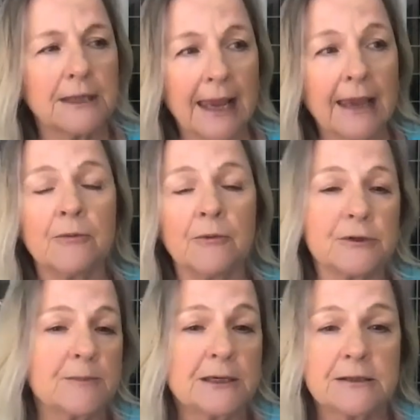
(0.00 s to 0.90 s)
the
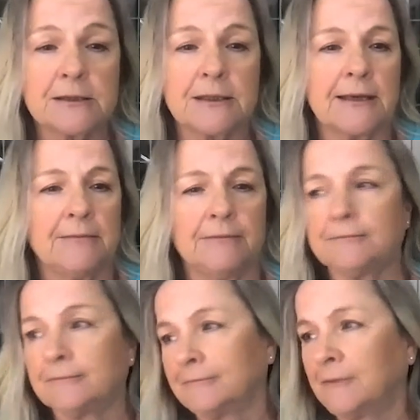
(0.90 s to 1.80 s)
animals because they
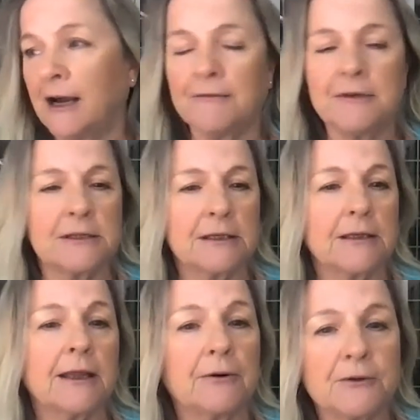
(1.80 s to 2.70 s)
obviously
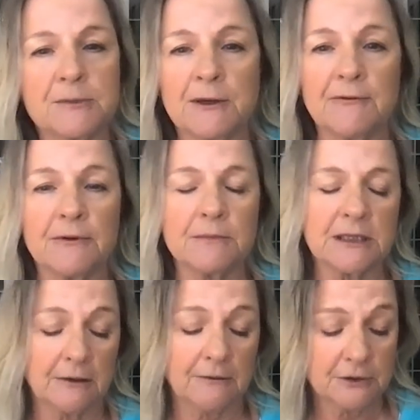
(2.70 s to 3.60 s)
they don't speak for themselves